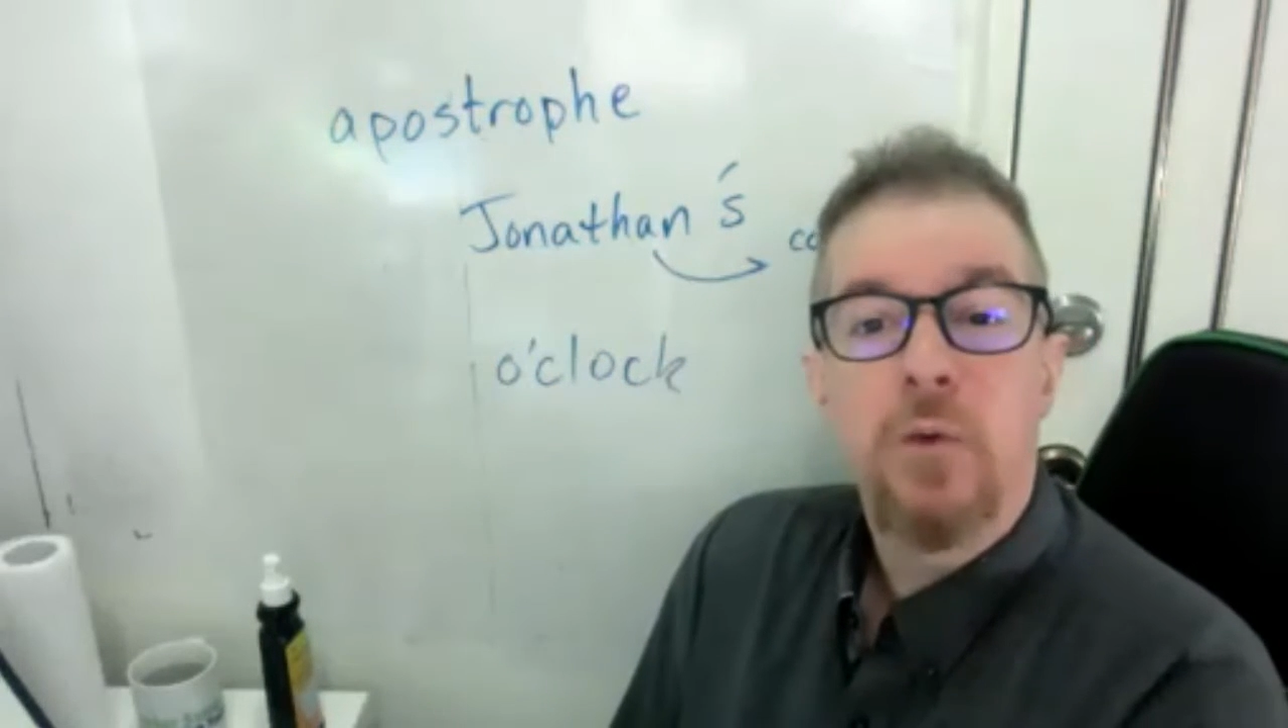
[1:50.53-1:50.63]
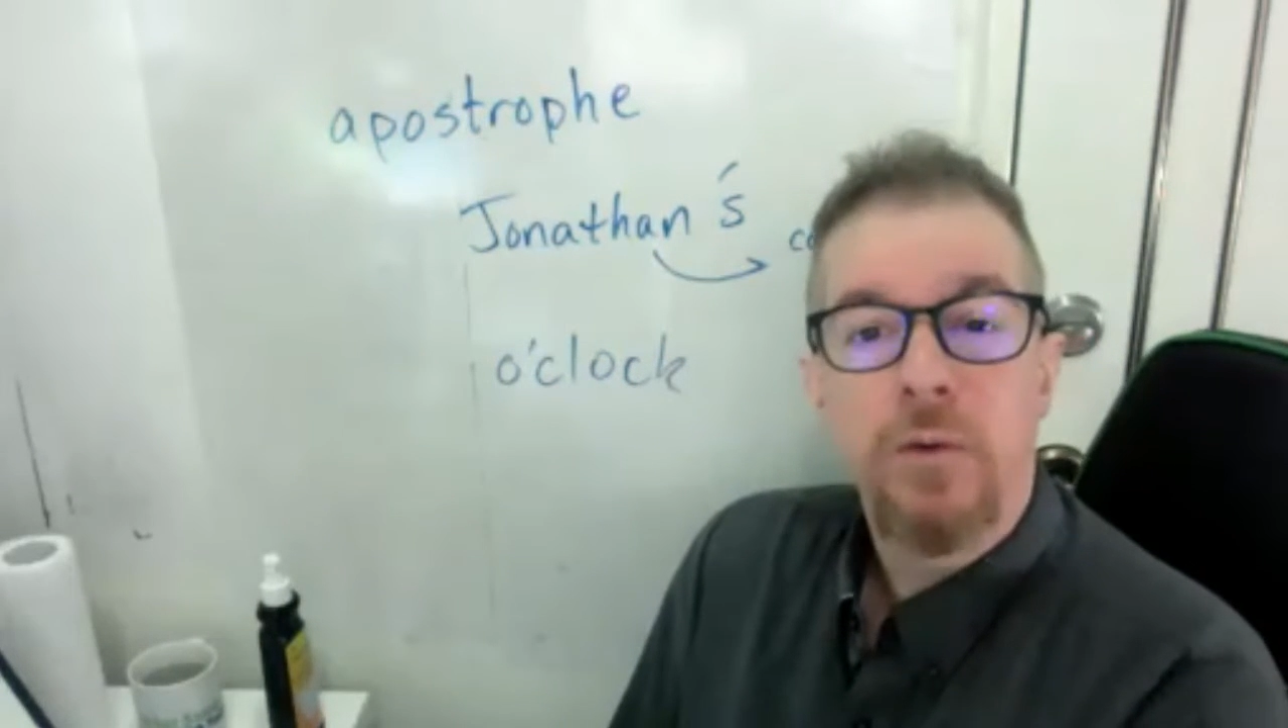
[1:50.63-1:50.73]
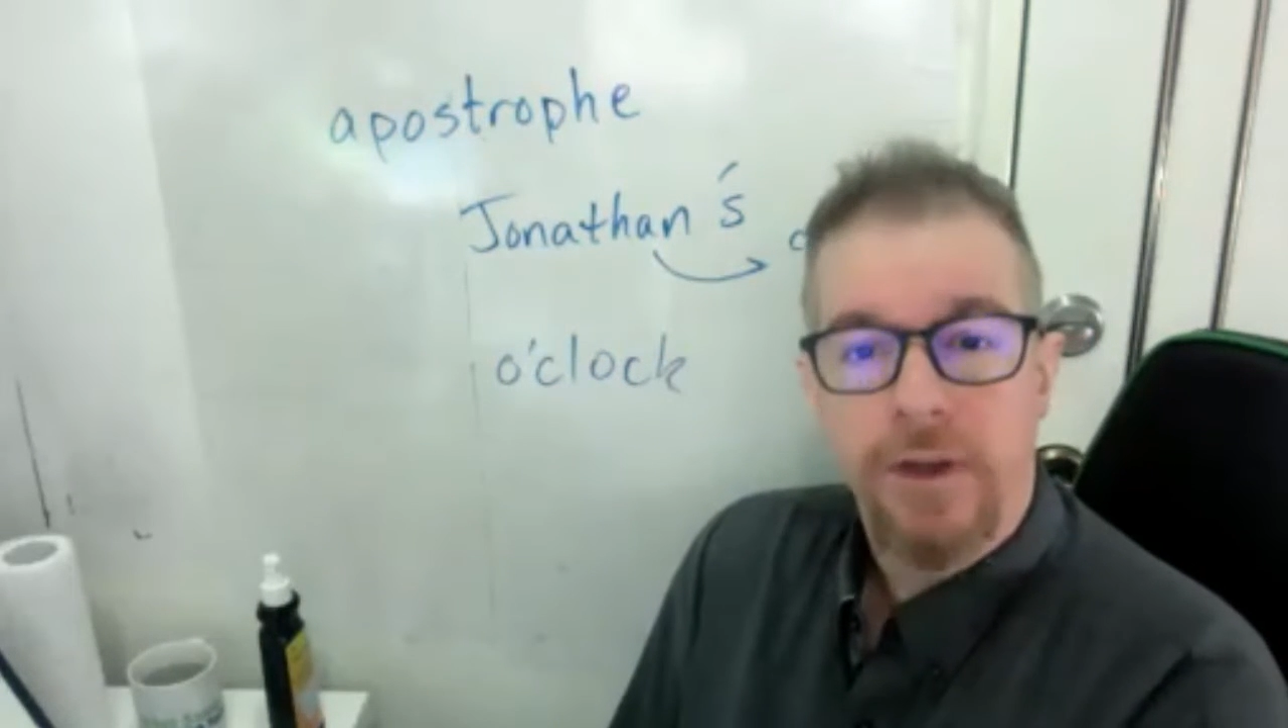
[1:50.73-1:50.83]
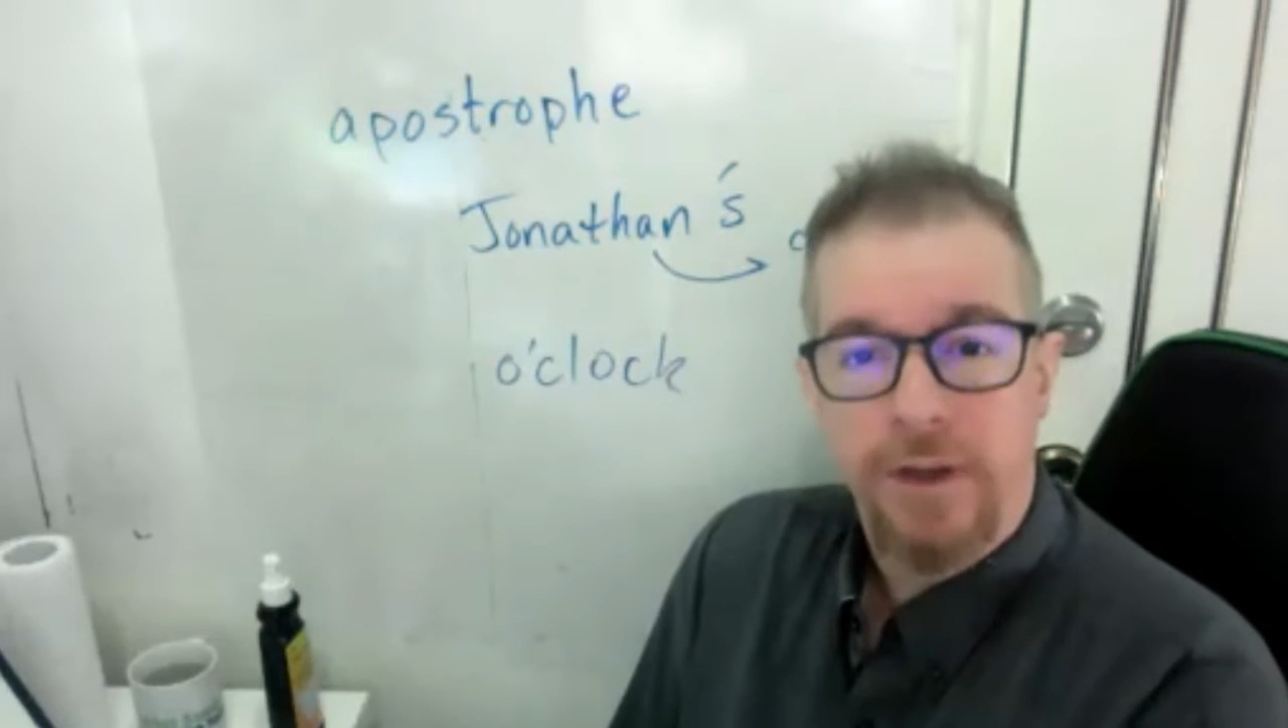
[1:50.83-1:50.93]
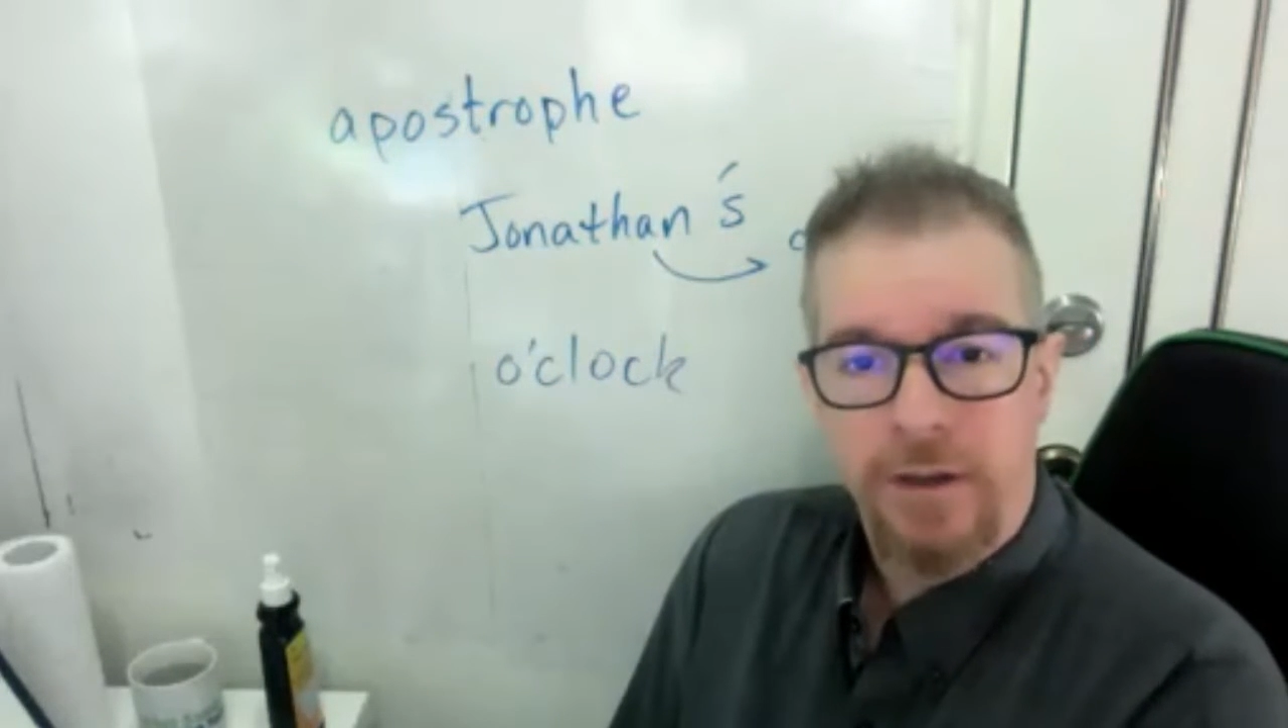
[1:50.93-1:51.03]

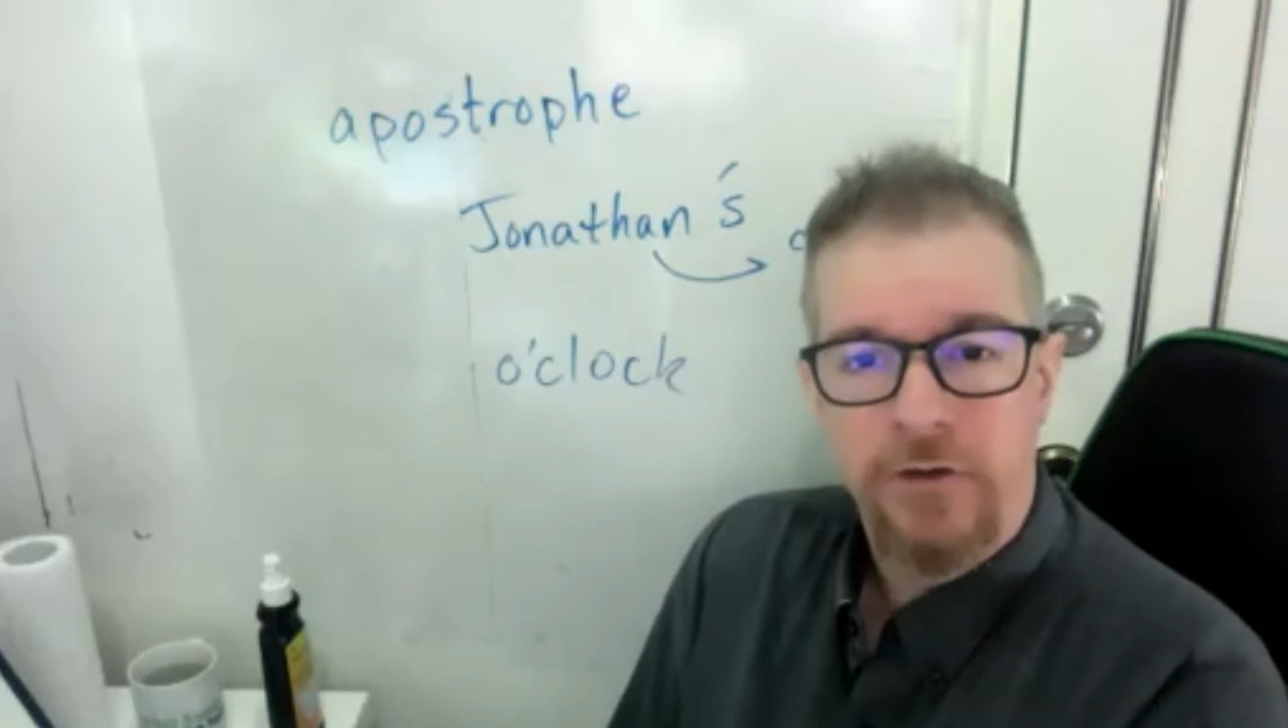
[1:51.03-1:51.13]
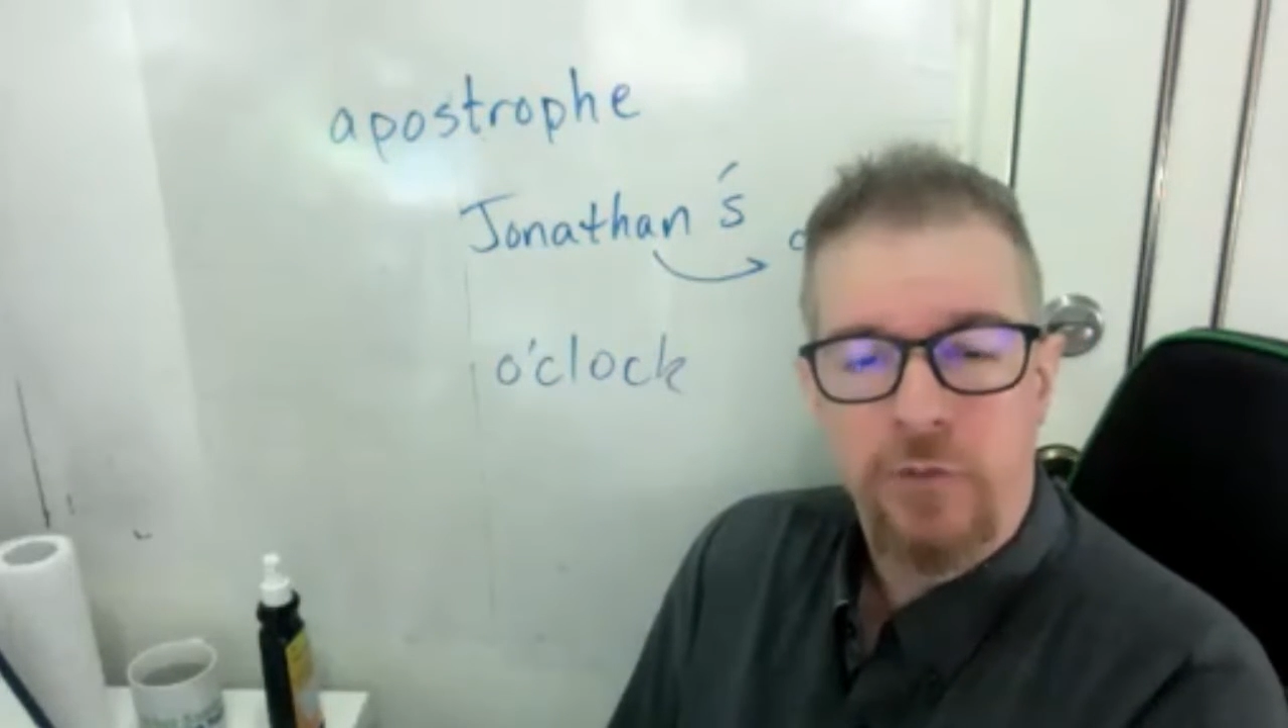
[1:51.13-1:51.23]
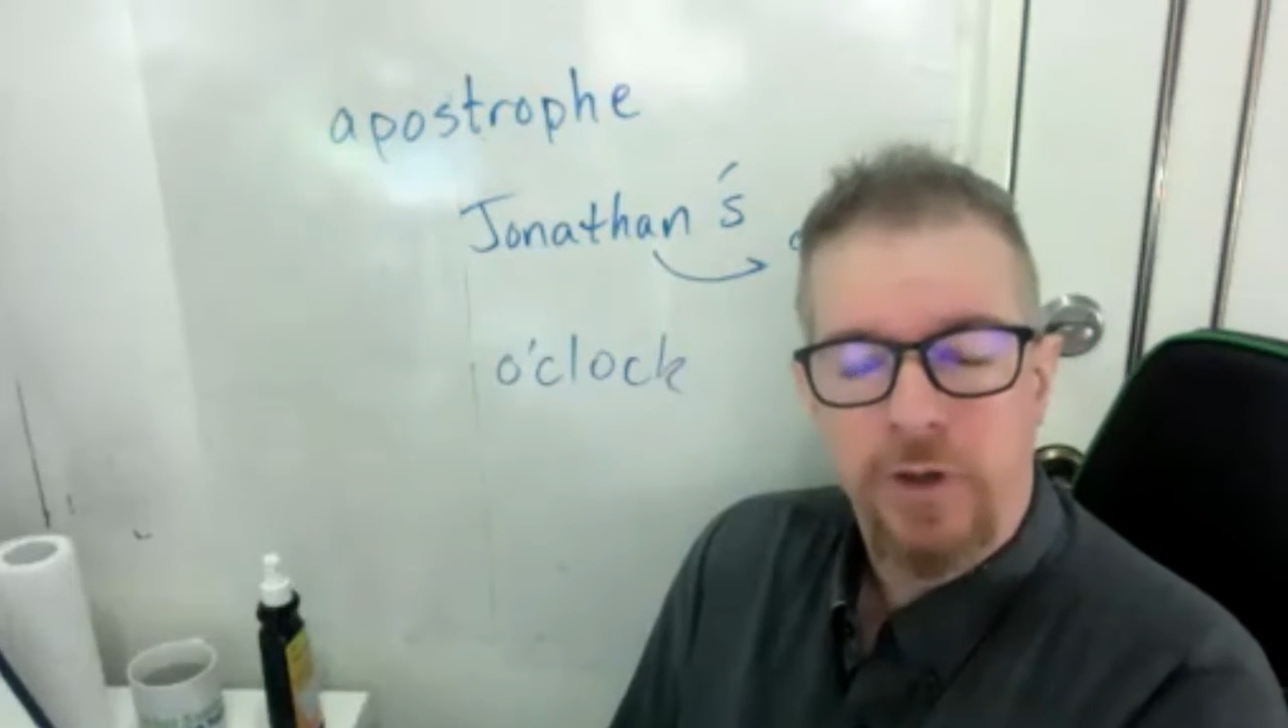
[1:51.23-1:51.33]
old days,